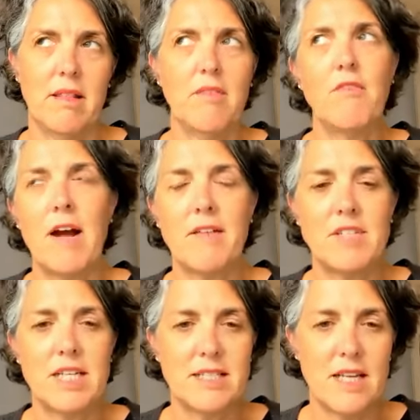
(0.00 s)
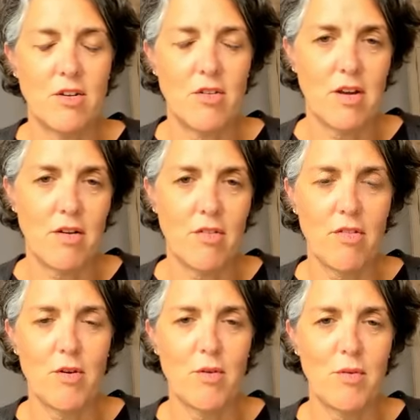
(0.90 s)
the 5 days that you're there,
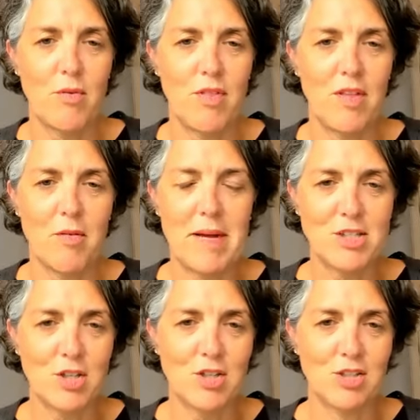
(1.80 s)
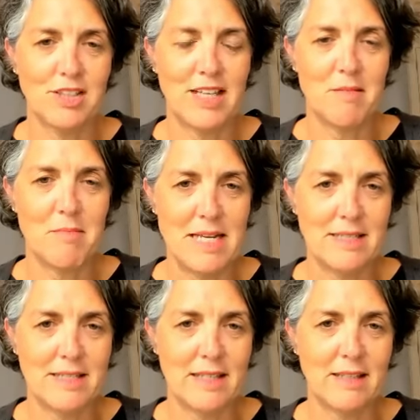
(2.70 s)
though they're magical and
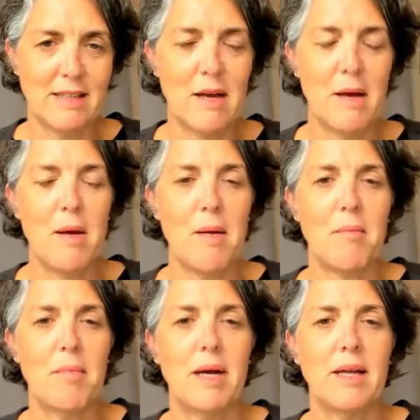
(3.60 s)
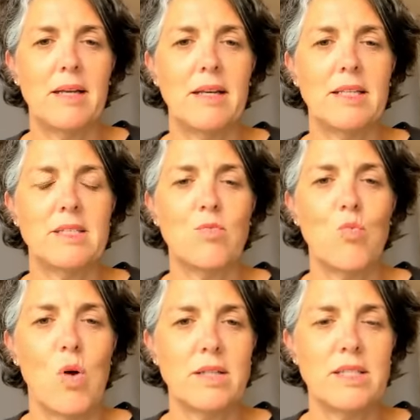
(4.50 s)
amazing, but it's
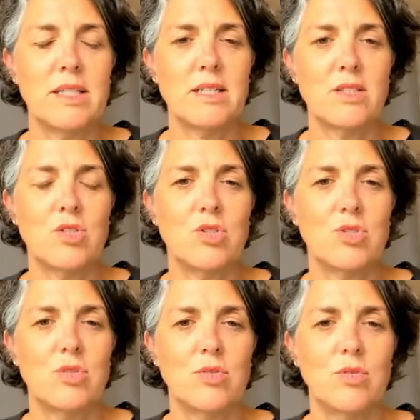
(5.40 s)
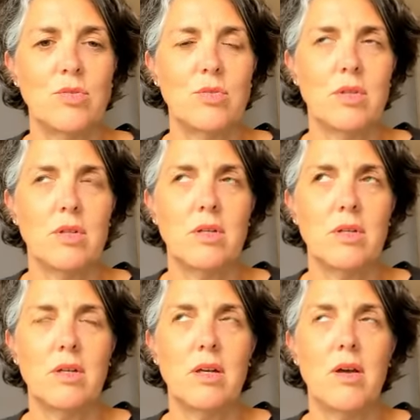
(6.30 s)
wanting to
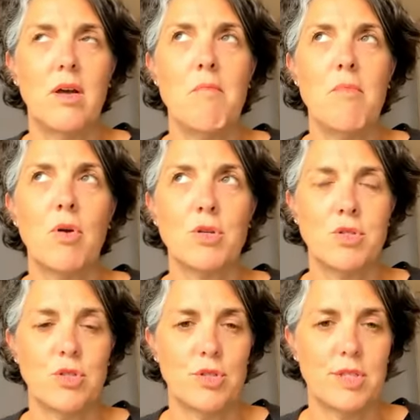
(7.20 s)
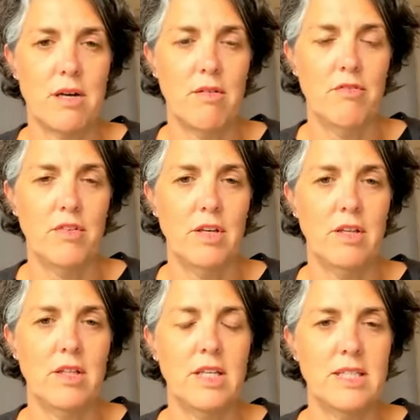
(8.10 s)
immerse yourself
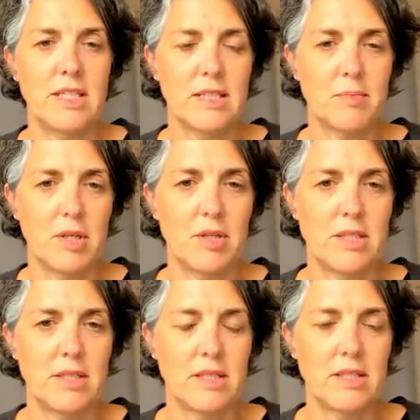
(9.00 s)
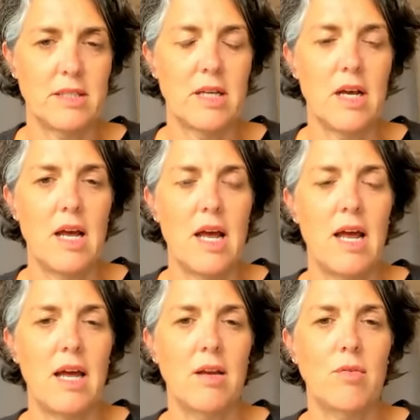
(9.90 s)
in these experiences
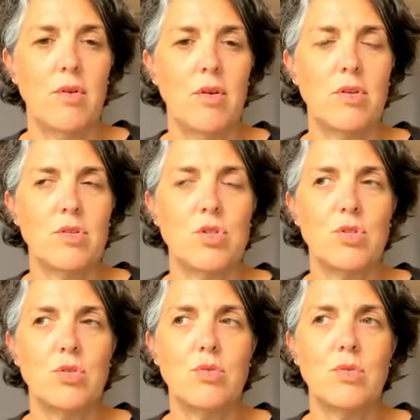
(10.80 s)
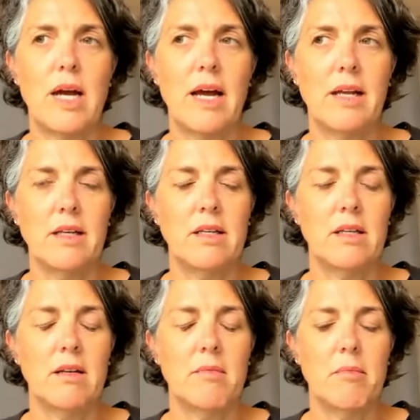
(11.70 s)
and to head
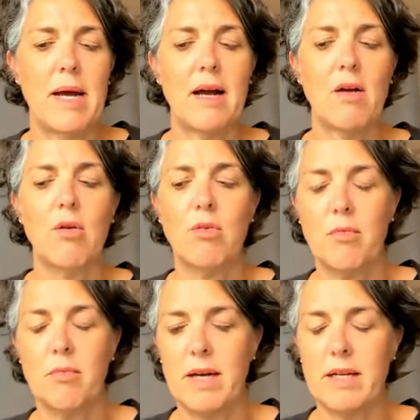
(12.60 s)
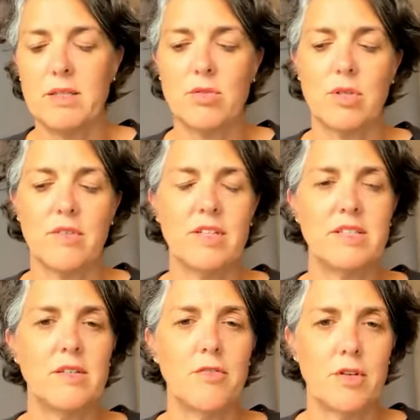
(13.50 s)
back home as sort of a
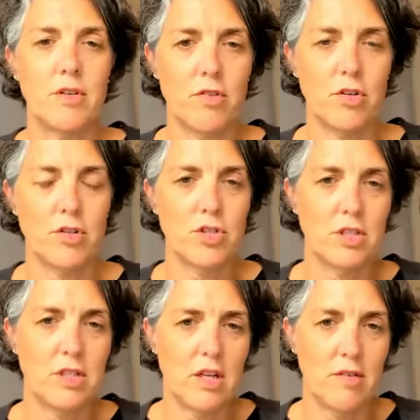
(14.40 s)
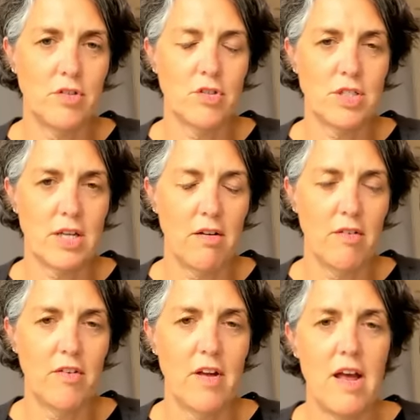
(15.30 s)
different version of
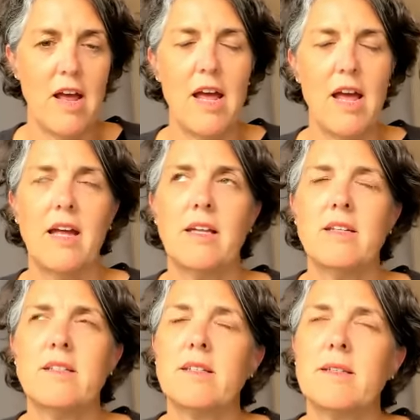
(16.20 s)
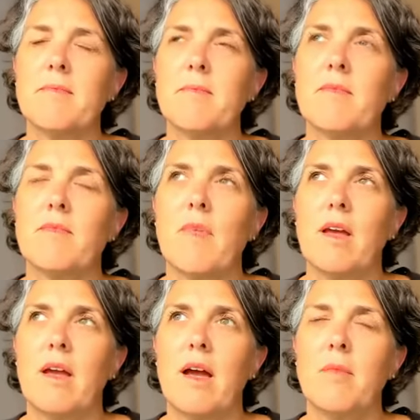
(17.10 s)
yourself. And
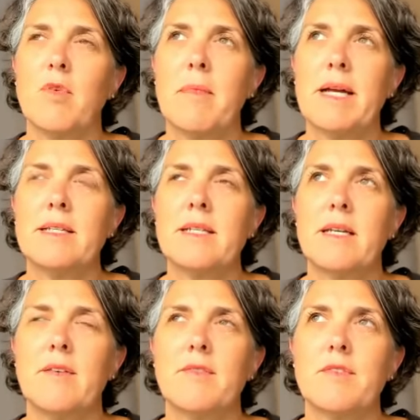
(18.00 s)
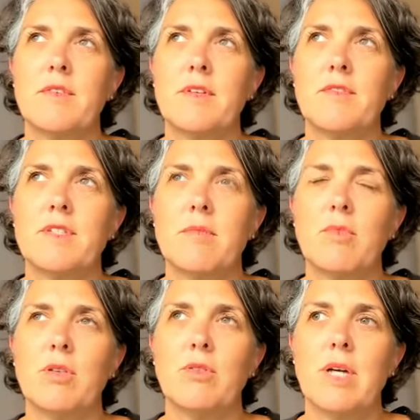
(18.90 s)
I'm reminded of
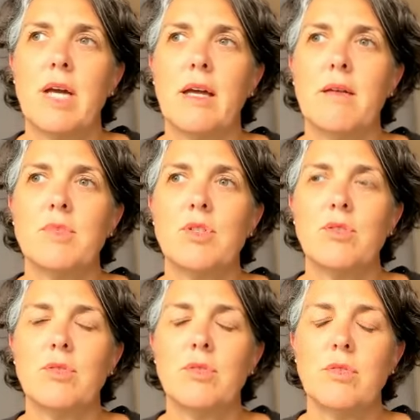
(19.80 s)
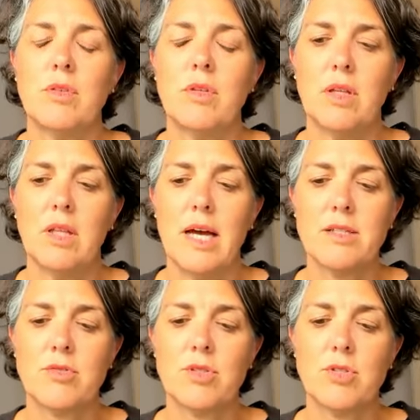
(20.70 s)
someone who came to the
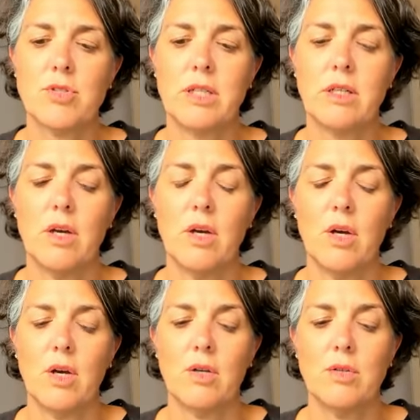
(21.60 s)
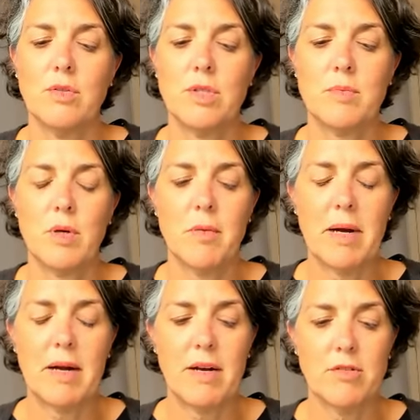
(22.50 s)
last retreat who spoke
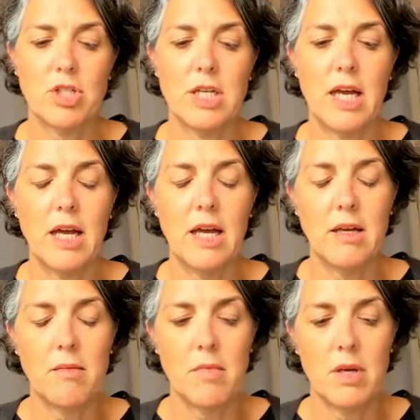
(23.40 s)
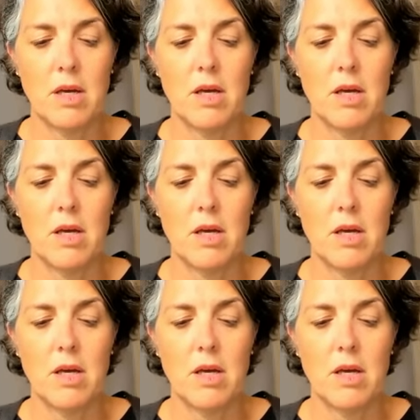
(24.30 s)
about how she came